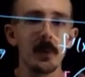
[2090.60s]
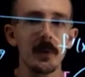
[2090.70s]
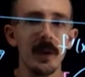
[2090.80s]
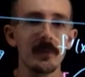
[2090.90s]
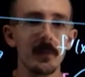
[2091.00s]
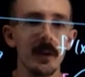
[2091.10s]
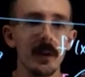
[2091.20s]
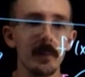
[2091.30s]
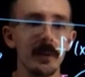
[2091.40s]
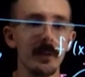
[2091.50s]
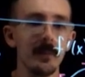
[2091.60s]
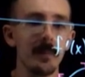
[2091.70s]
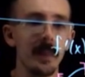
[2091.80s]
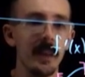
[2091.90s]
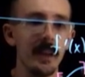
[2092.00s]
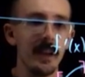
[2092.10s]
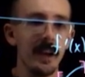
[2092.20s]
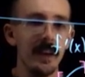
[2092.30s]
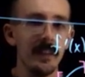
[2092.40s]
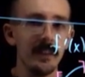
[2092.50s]
where you have to walk uphill.
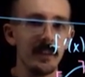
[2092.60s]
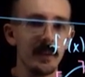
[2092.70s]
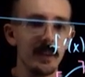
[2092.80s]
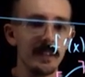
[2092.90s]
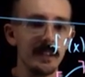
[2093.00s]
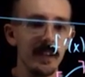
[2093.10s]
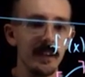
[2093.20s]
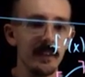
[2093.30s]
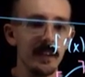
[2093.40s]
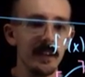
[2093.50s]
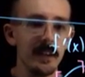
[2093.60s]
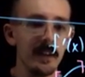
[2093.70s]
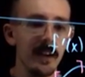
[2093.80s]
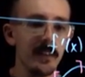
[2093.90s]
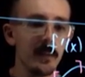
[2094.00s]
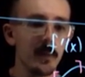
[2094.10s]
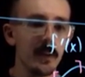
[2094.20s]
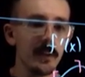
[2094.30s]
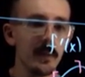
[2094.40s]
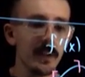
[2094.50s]
And then you're going down here, and then
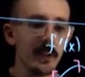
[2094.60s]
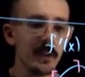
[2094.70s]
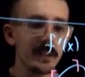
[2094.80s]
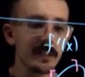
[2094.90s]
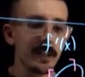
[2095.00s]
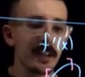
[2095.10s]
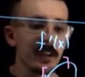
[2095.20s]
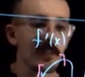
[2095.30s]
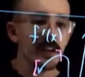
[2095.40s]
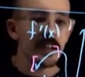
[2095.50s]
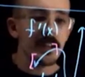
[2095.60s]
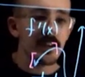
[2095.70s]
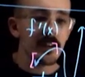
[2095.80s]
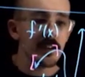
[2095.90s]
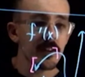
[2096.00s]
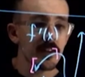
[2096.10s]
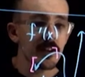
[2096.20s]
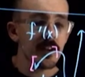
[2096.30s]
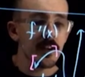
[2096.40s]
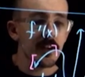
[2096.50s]
where are you increasing again? Right here.
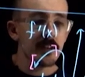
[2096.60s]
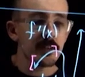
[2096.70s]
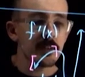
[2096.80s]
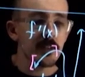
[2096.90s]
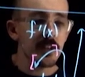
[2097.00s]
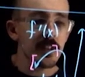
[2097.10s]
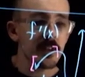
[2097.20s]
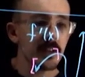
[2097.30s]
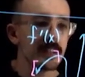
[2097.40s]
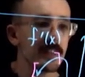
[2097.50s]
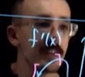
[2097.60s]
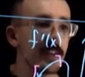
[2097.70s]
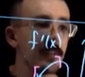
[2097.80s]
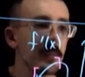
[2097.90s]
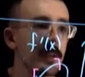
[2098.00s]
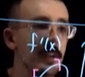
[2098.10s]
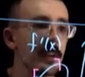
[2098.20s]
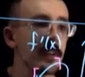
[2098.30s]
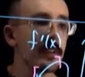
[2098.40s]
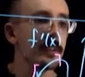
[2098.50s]
So you start increasing again from
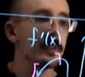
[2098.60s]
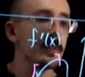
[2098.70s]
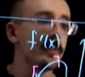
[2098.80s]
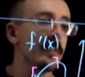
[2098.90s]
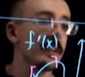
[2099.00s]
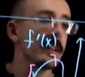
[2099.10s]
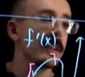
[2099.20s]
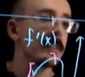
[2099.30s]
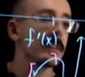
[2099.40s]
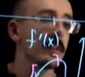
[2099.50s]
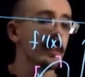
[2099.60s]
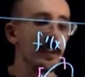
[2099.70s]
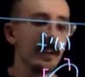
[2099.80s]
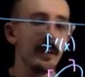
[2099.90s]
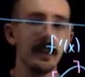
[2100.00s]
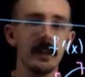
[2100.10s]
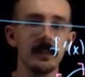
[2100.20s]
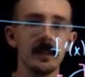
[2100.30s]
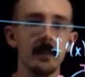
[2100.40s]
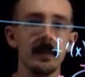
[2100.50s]
here to infinity. So it
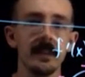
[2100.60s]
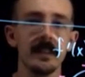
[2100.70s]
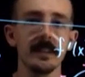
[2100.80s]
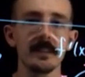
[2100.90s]
goes up like